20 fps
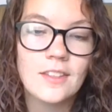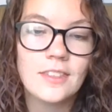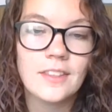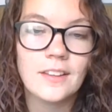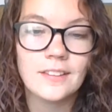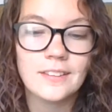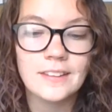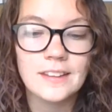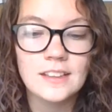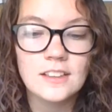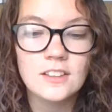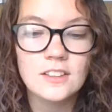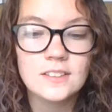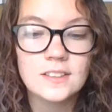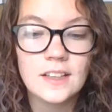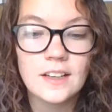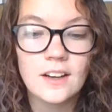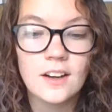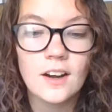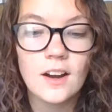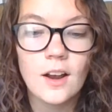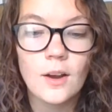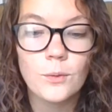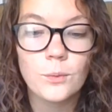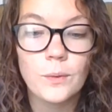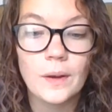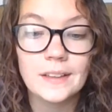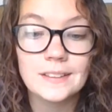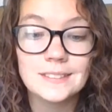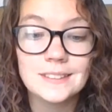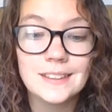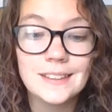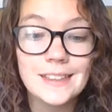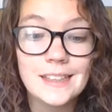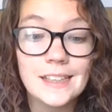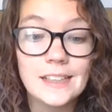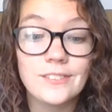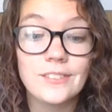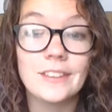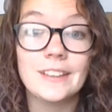leaders there arrested
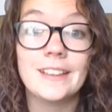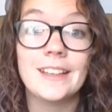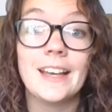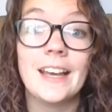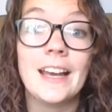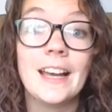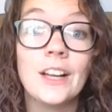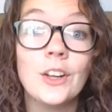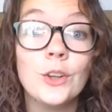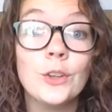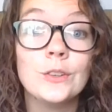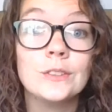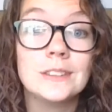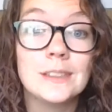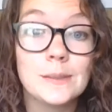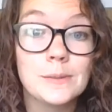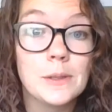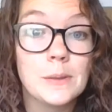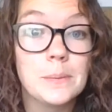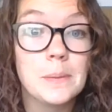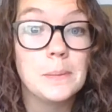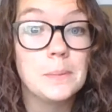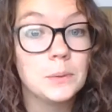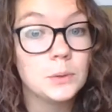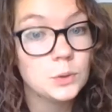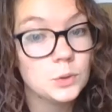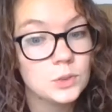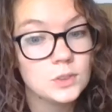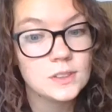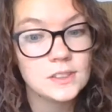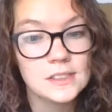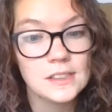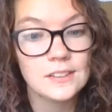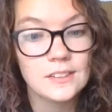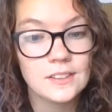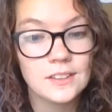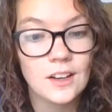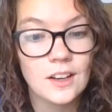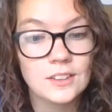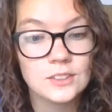and even killed some of the people who were
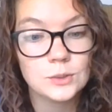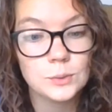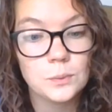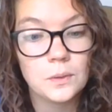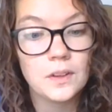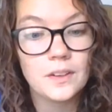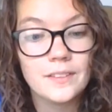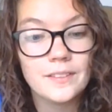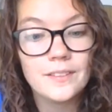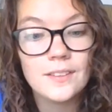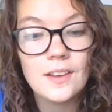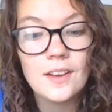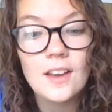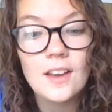sharing God's word.